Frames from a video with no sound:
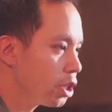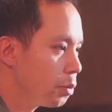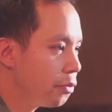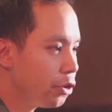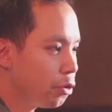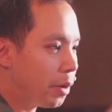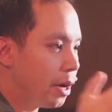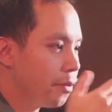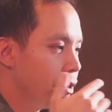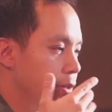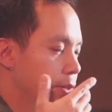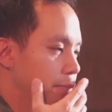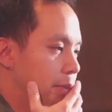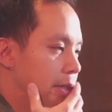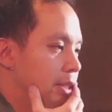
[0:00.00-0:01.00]
Some of you might have
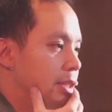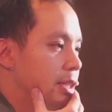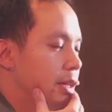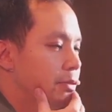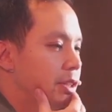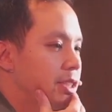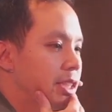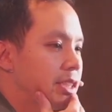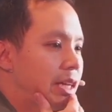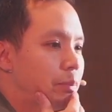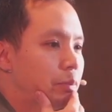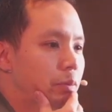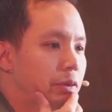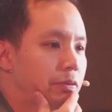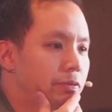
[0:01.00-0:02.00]
heard me give this
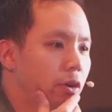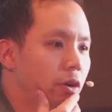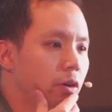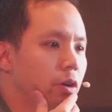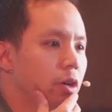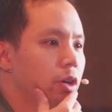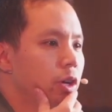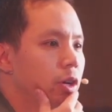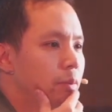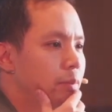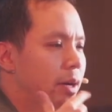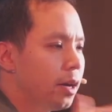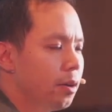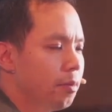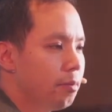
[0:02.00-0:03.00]
example before.
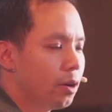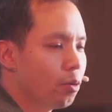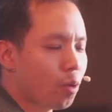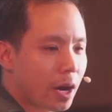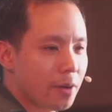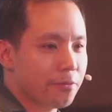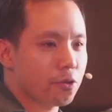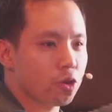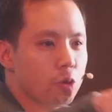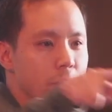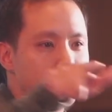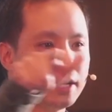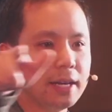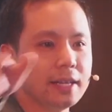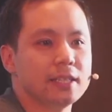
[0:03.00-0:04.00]
My, my wife grew
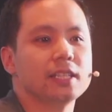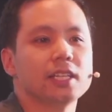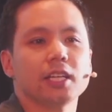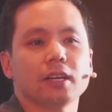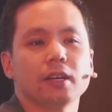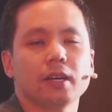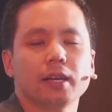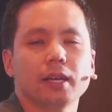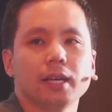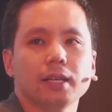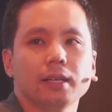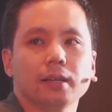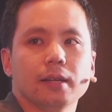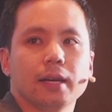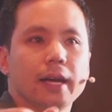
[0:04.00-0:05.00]
up in India
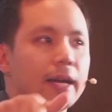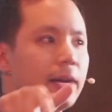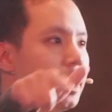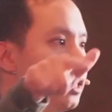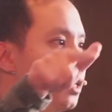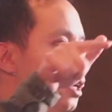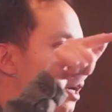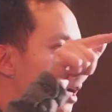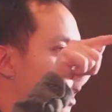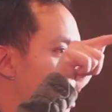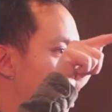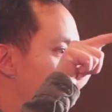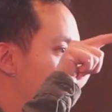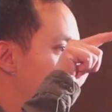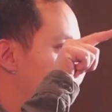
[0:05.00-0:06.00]
in a,
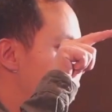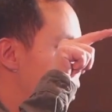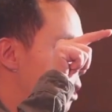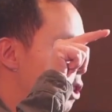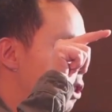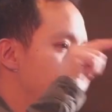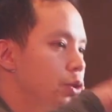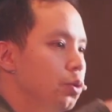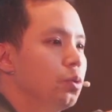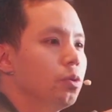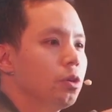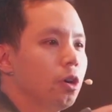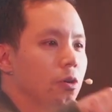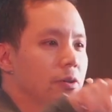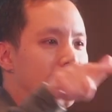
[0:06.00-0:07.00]
um, in a
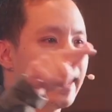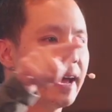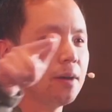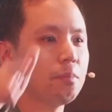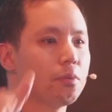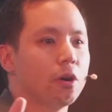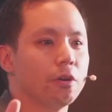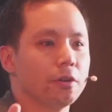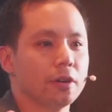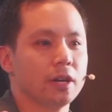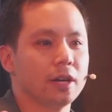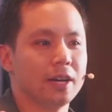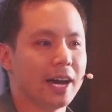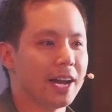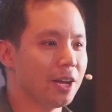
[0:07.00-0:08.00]
school called Hebron.
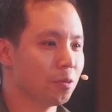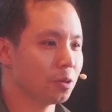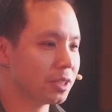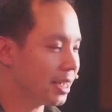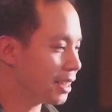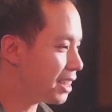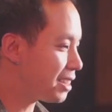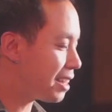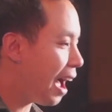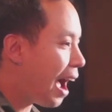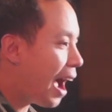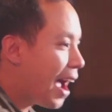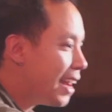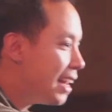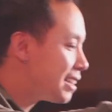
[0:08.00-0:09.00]
And it was like this
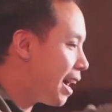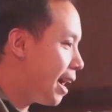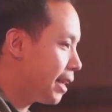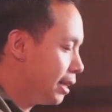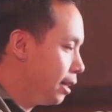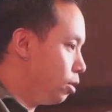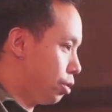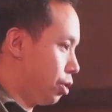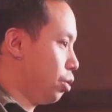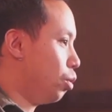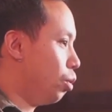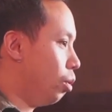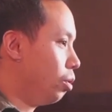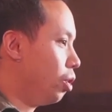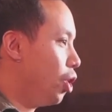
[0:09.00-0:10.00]
tiny, tiny little
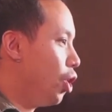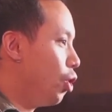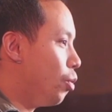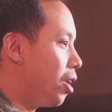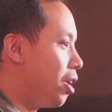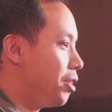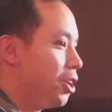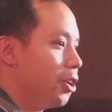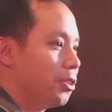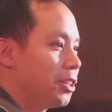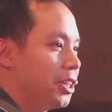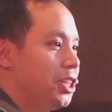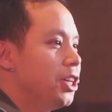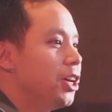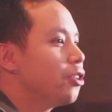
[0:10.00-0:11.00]
school where, you know,
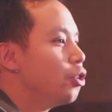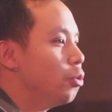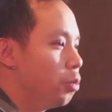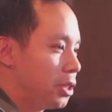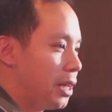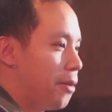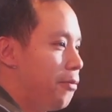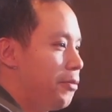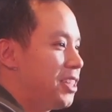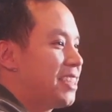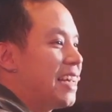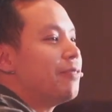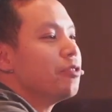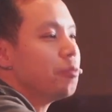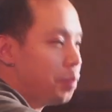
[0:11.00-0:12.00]
the year group was like
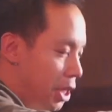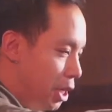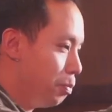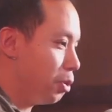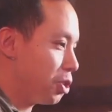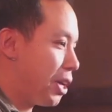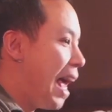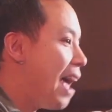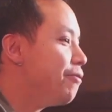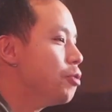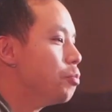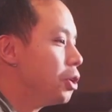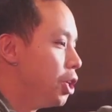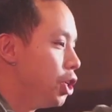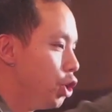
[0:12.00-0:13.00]
seven people. So
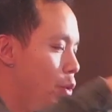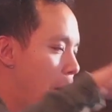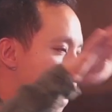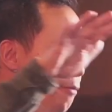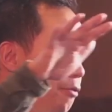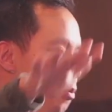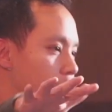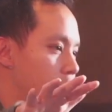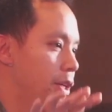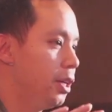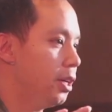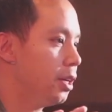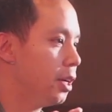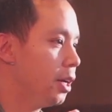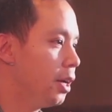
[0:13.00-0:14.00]
everybody knew
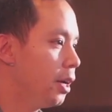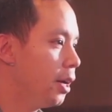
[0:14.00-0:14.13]
everybody.